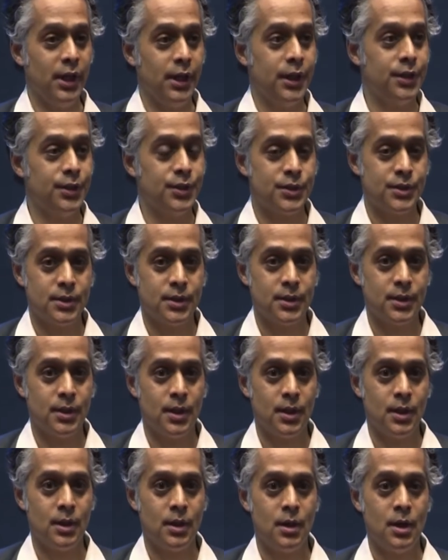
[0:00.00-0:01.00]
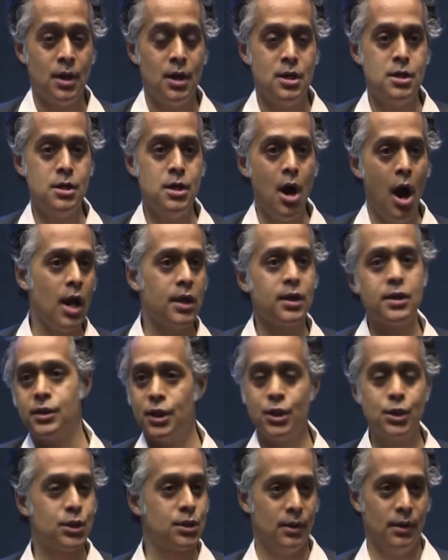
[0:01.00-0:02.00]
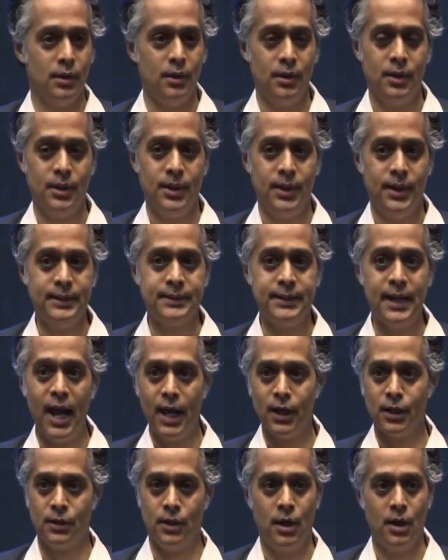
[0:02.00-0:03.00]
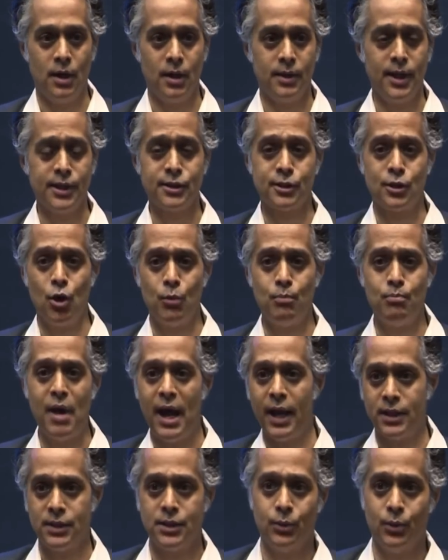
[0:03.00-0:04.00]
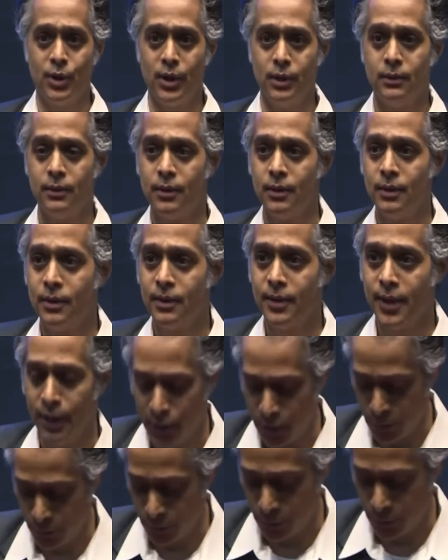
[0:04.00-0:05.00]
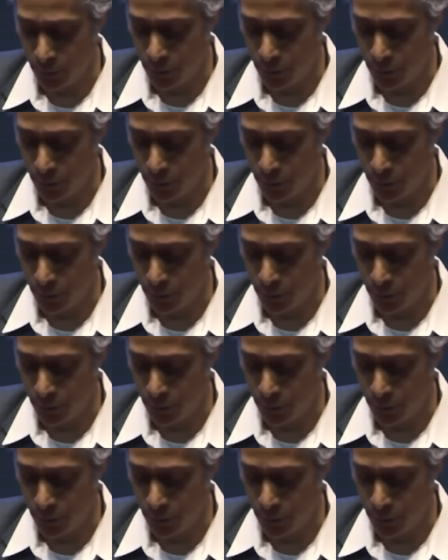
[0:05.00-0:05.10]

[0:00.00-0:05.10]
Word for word: is not digital. It's analog. Let's go back to it. Thank you.